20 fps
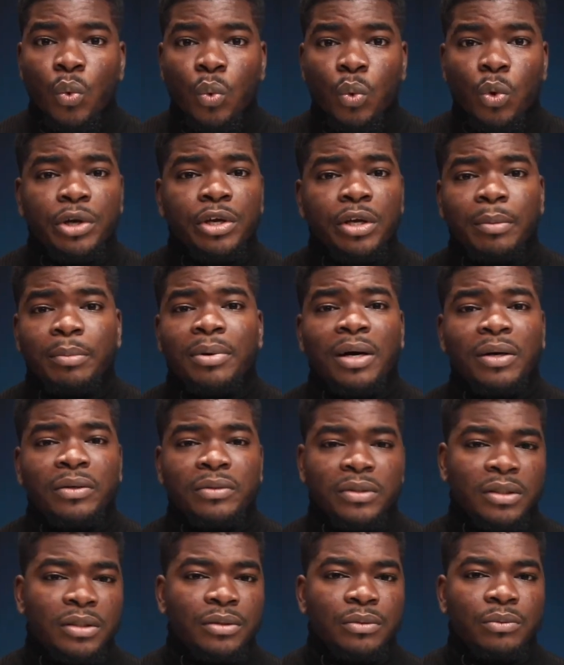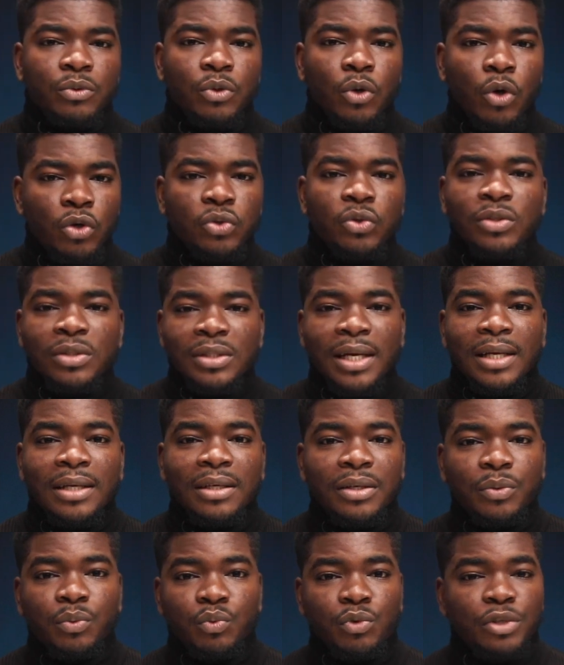what you're browsing. You also
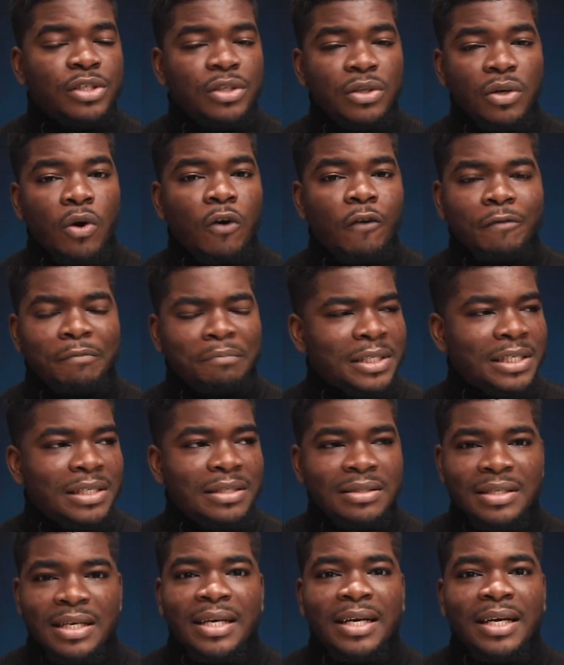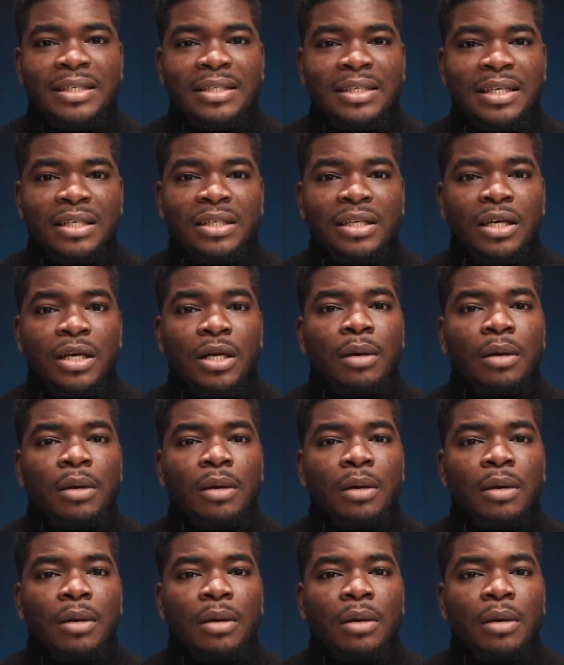stand the risk of being targeted,